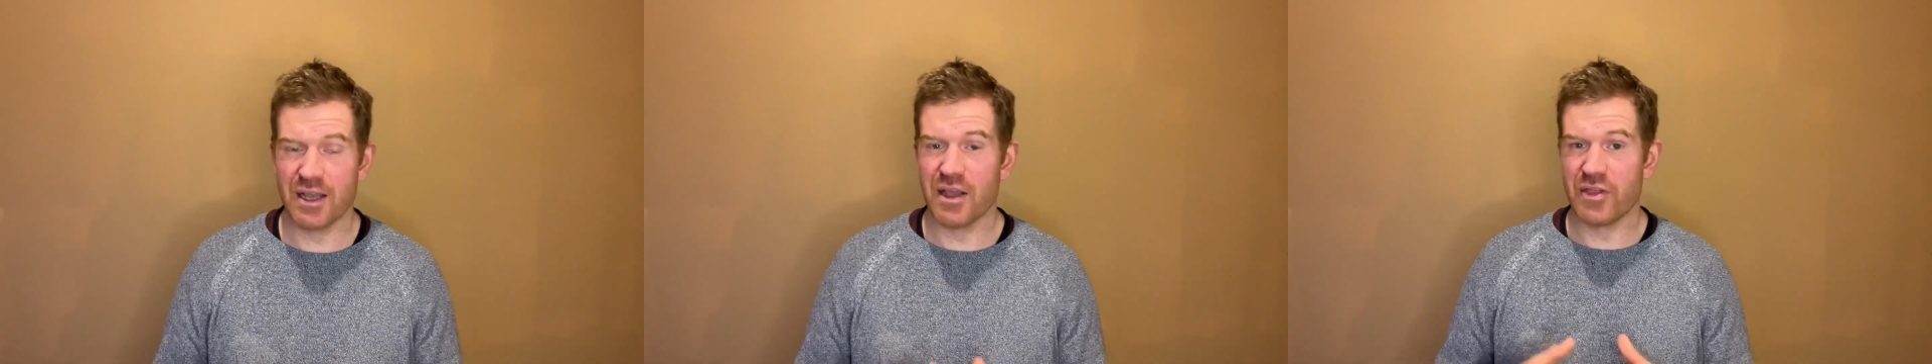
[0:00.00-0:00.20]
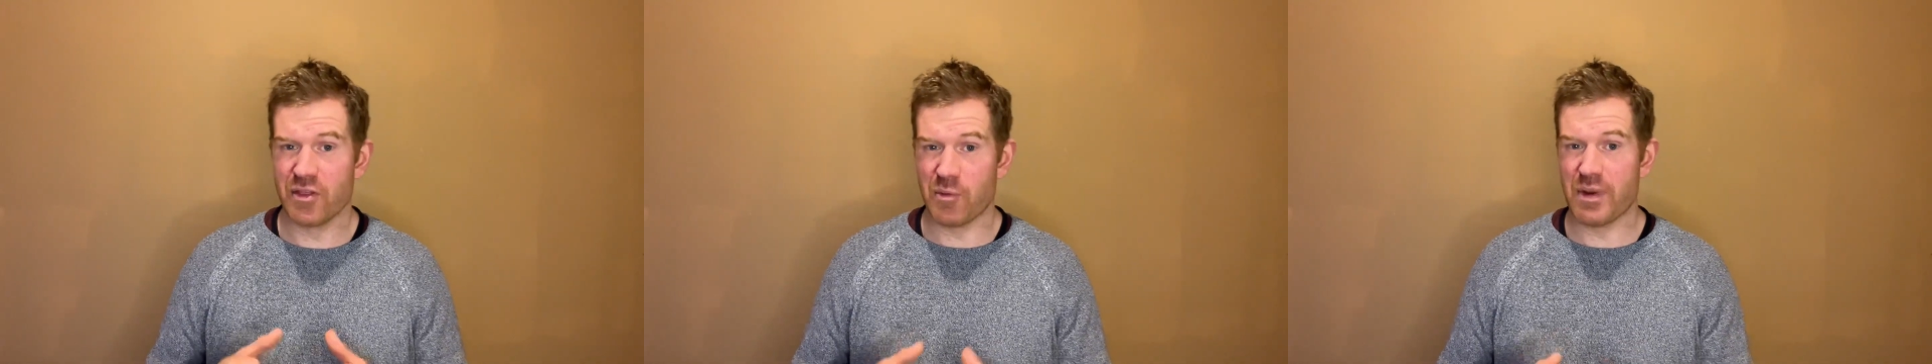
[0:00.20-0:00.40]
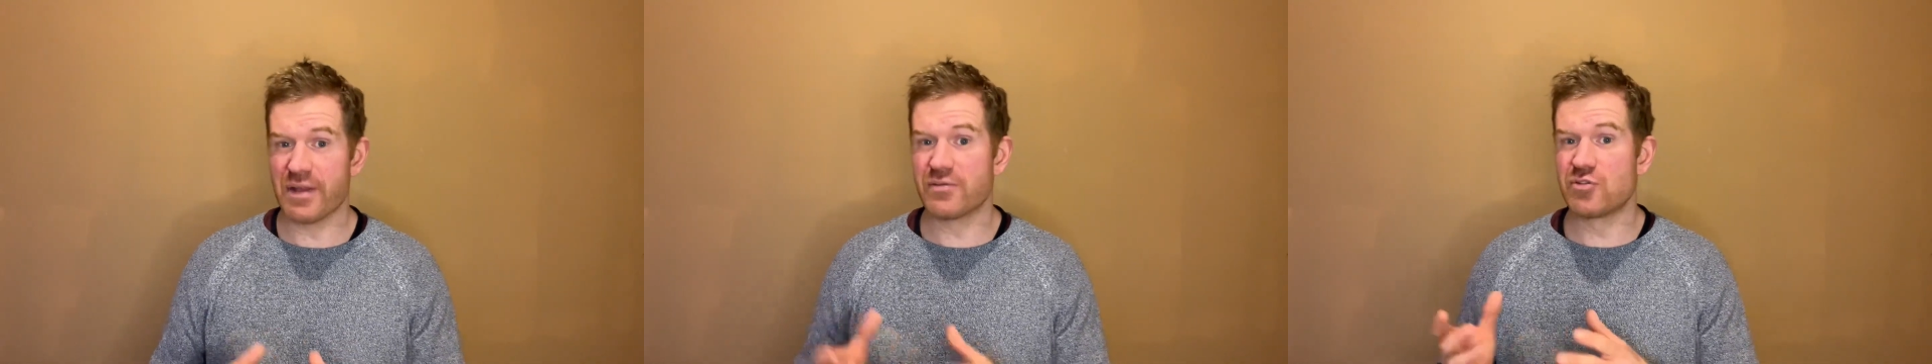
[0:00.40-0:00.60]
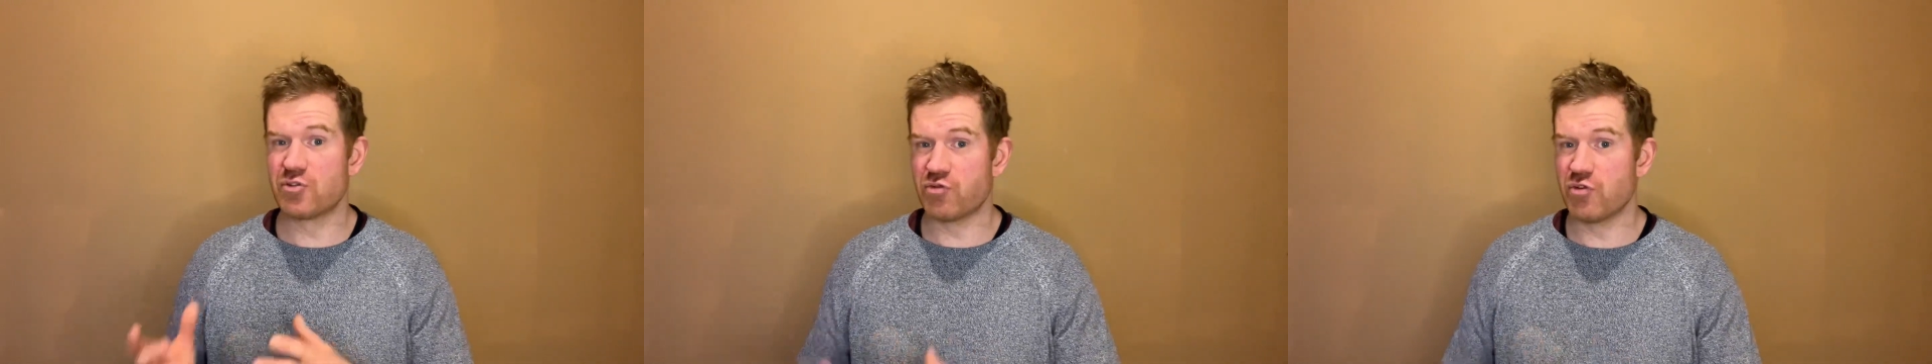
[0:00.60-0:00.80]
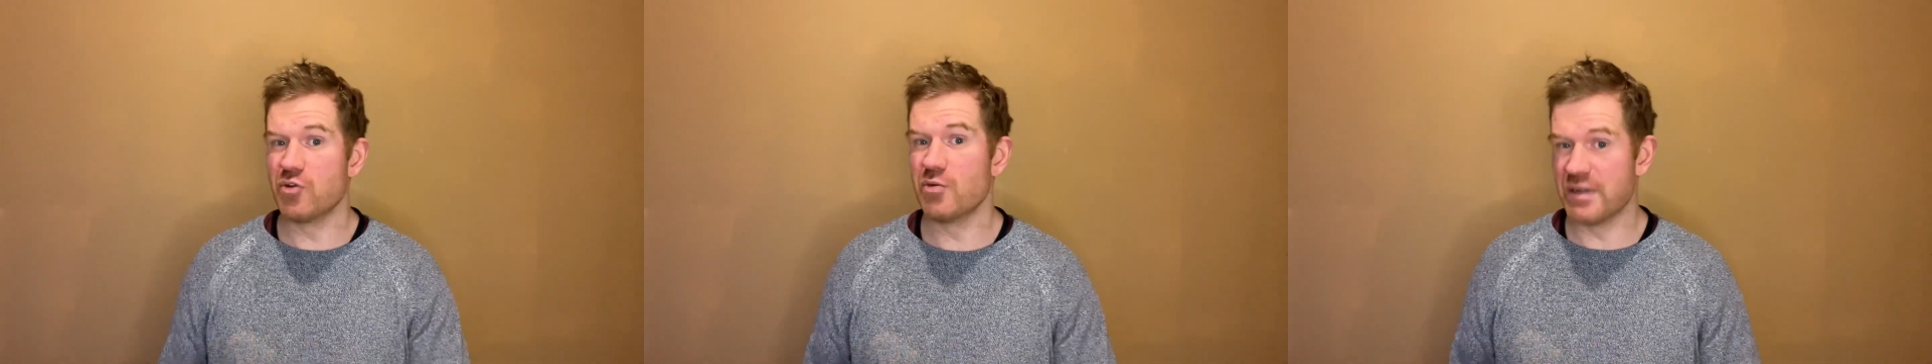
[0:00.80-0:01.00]
that we have
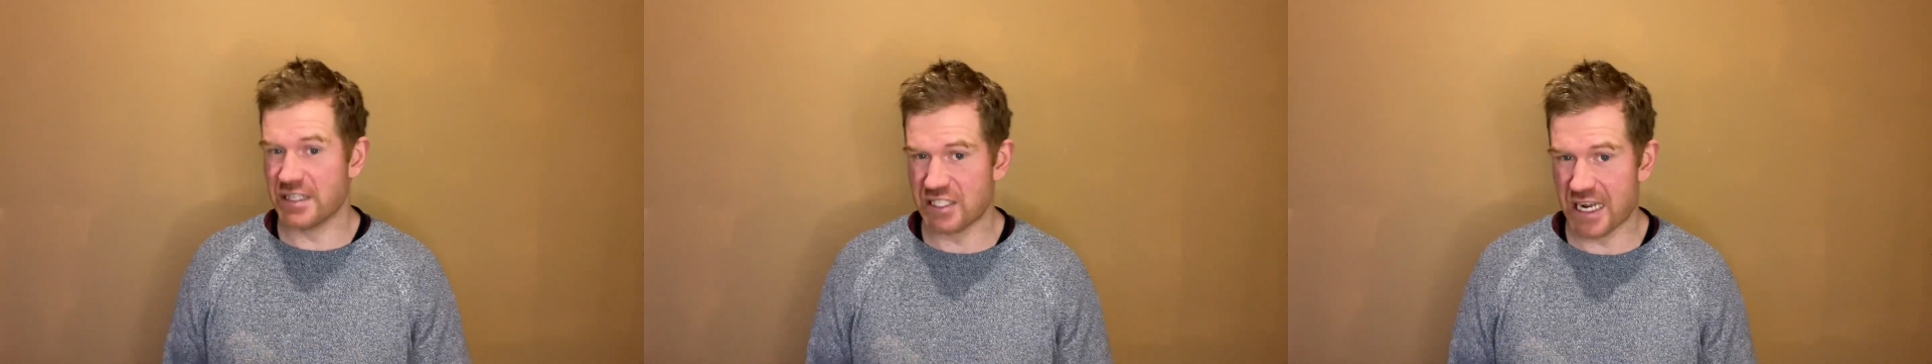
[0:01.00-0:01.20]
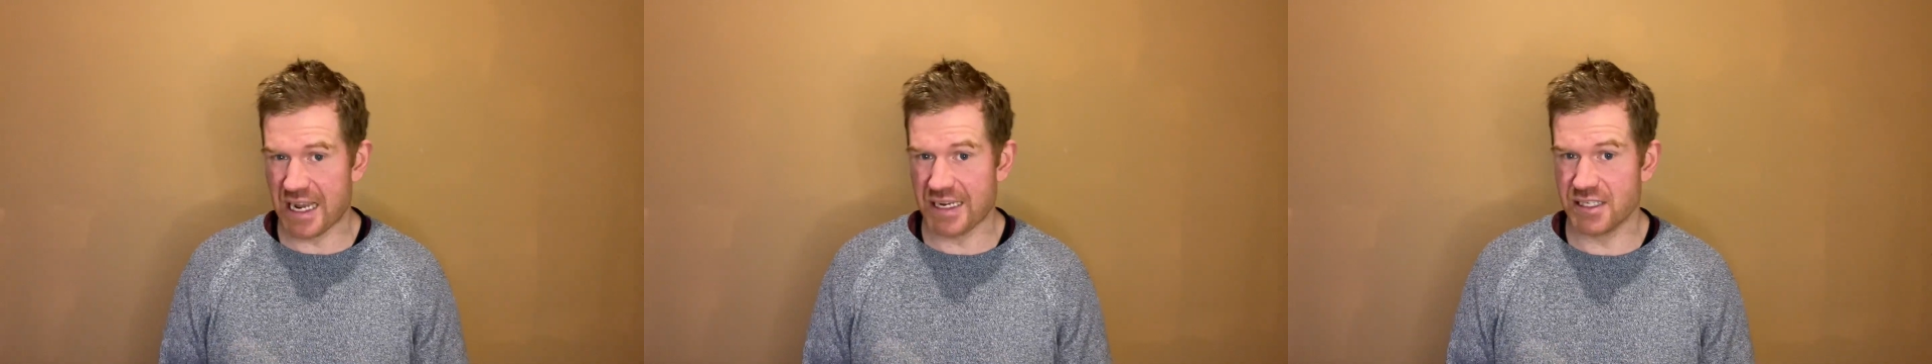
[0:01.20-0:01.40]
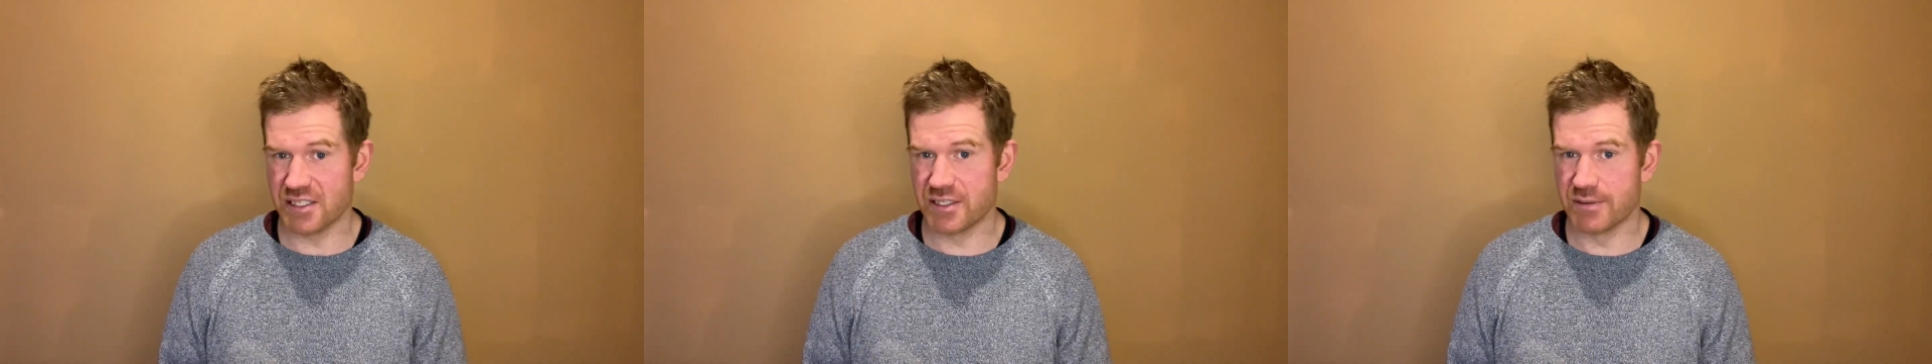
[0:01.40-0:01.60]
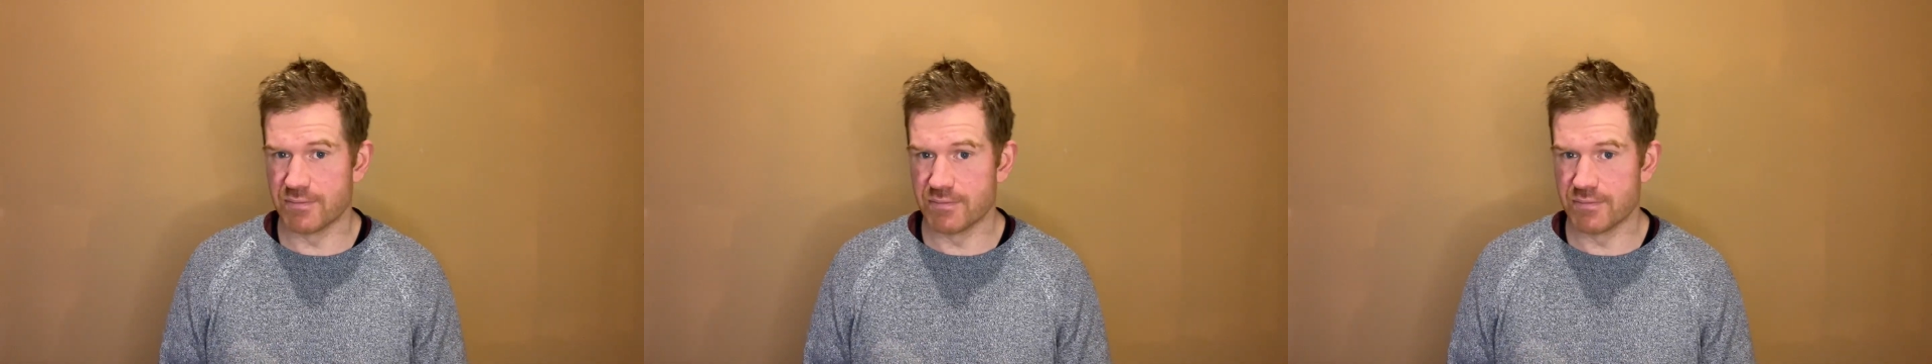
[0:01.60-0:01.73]
truly changed.